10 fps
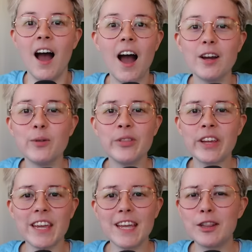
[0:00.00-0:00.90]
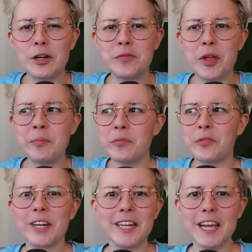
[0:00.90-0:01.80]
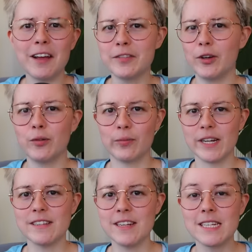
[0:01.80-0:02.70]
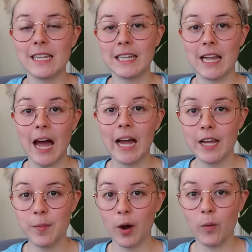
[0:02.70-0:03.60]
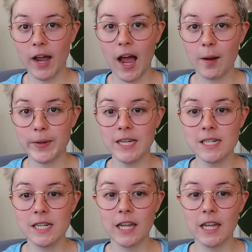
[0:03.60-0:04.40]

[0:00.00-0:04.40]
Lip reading: I don't think either of them really has a good reason to lie about what happened.